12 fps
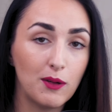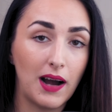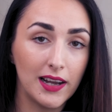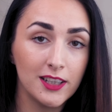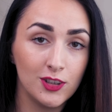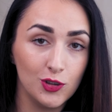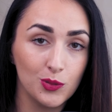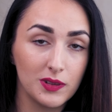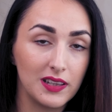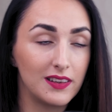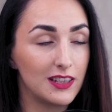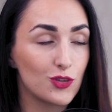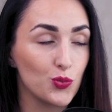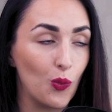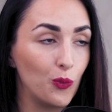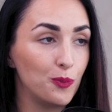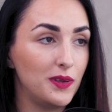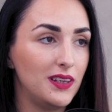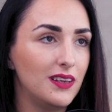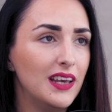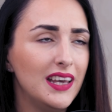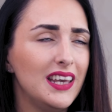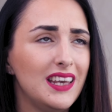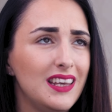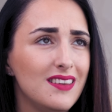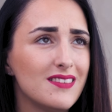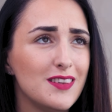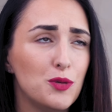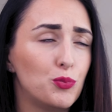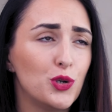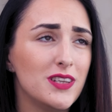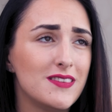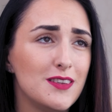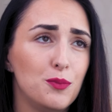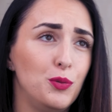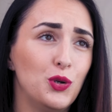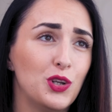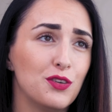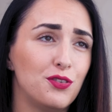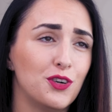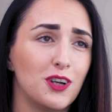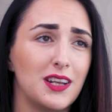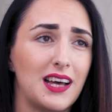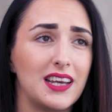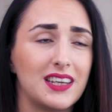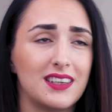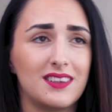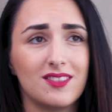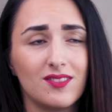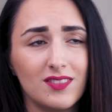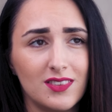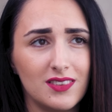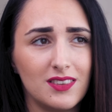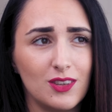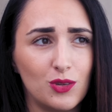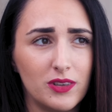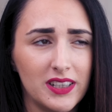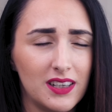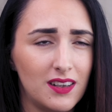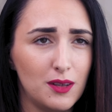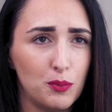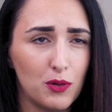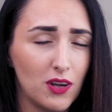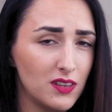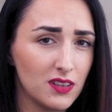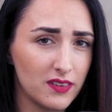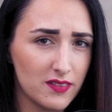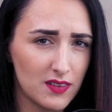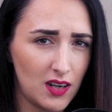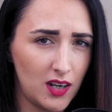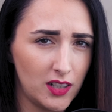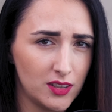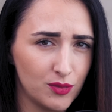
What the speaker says: I knew that this won't be easy, breezy, beautiful like L'Oreal products are.